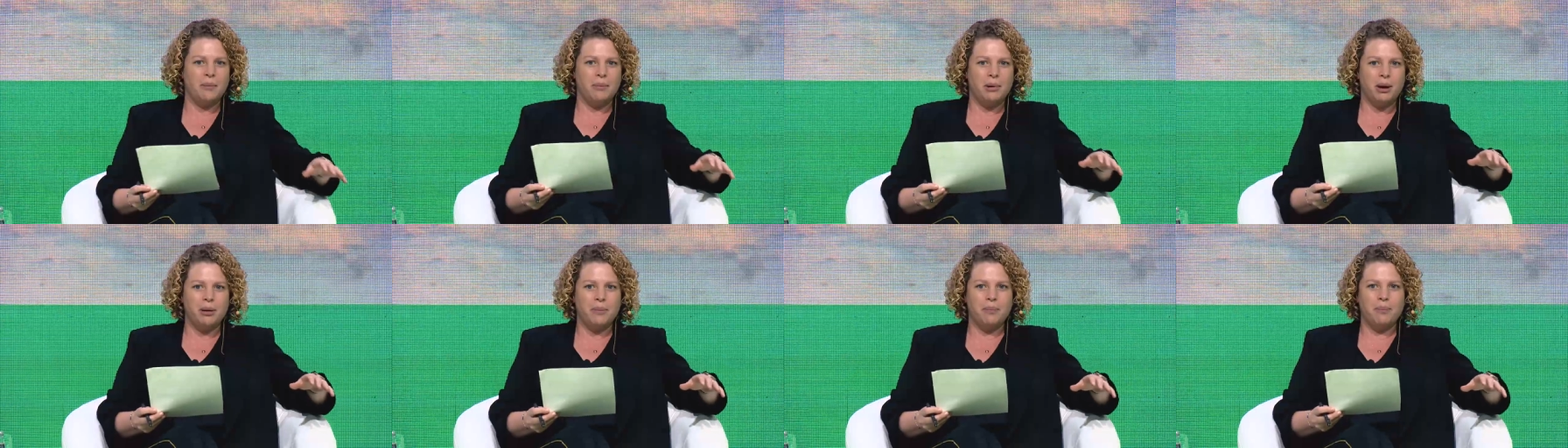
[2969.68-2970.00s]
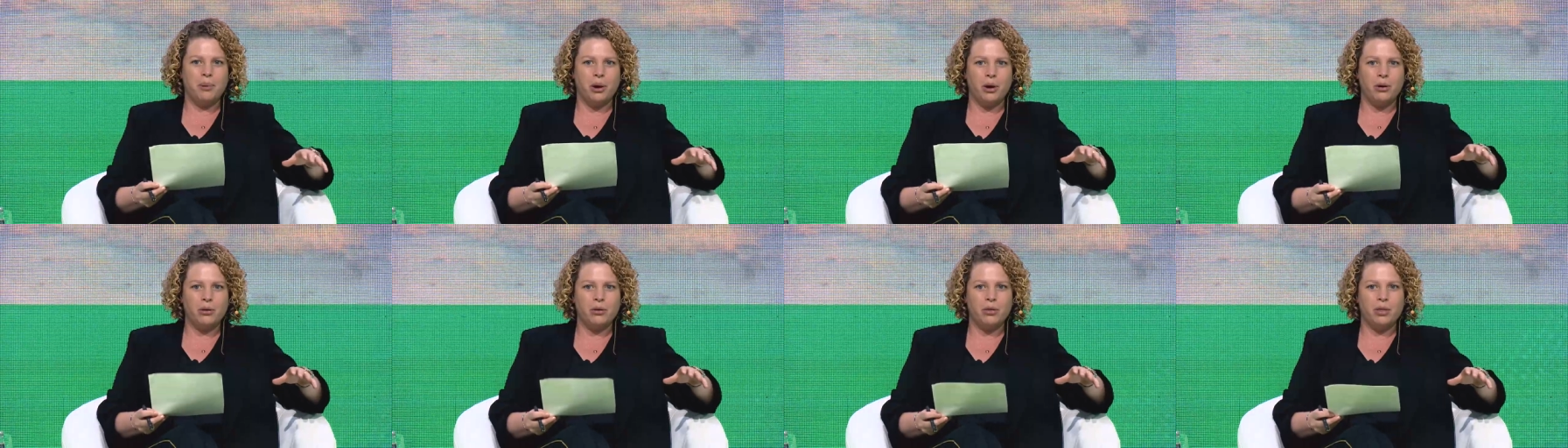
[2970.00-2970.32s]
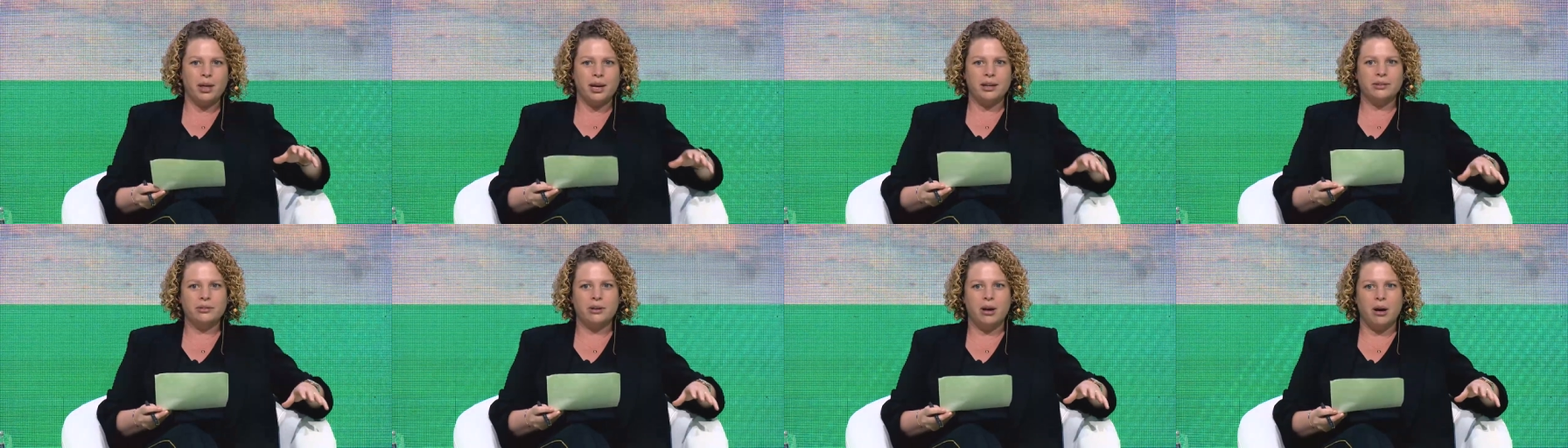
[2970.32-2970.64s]
but both
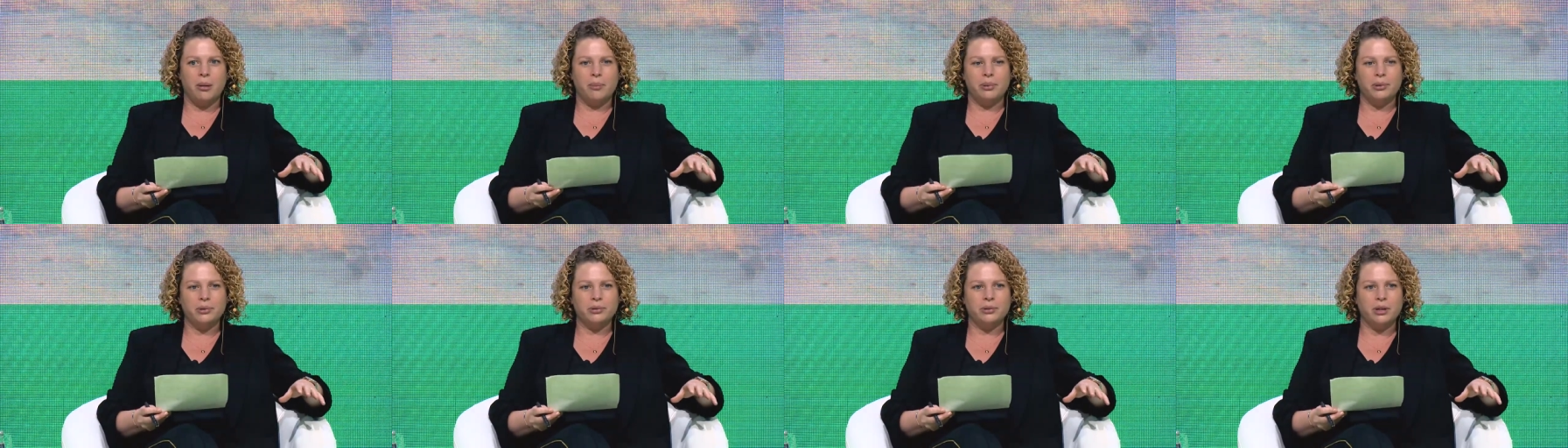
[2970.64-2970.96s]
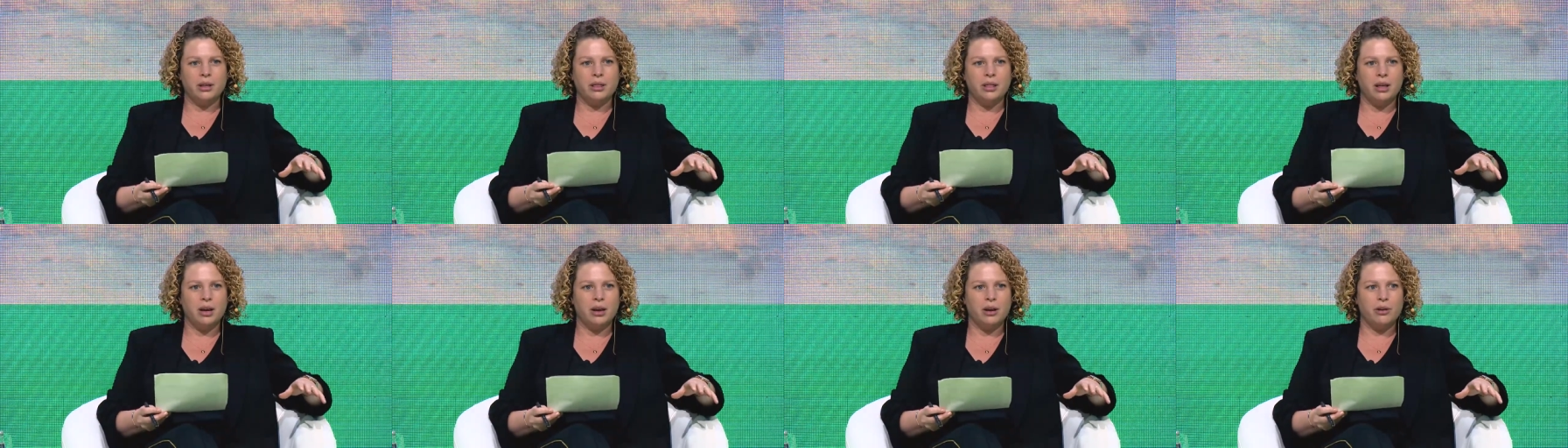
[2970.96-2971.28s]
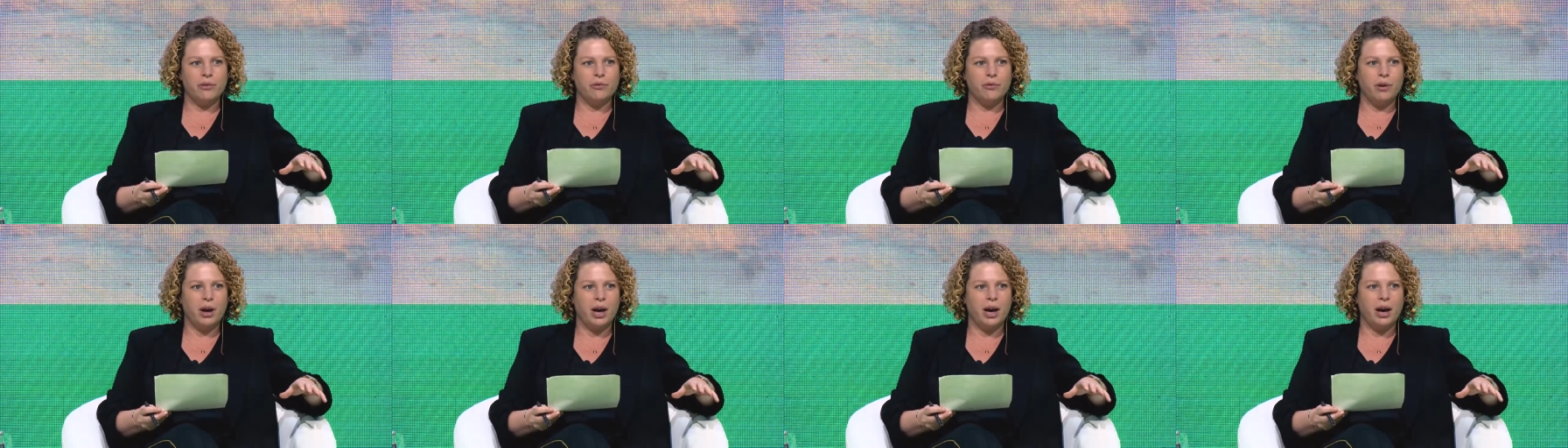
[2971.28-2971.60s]
examples, I
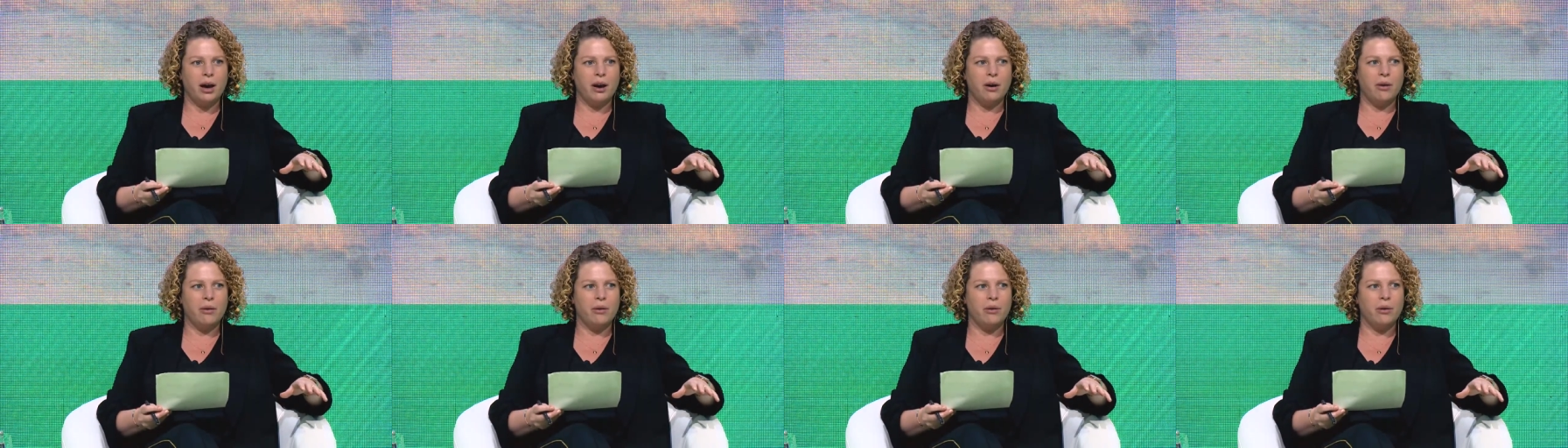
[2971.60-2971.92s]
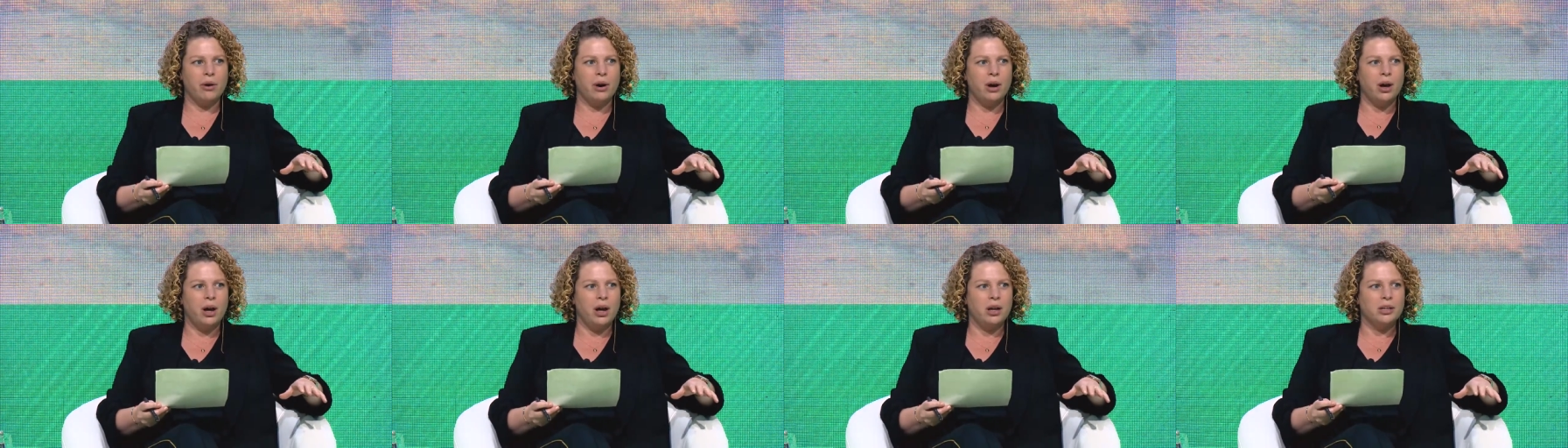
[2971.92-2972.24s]
think, of how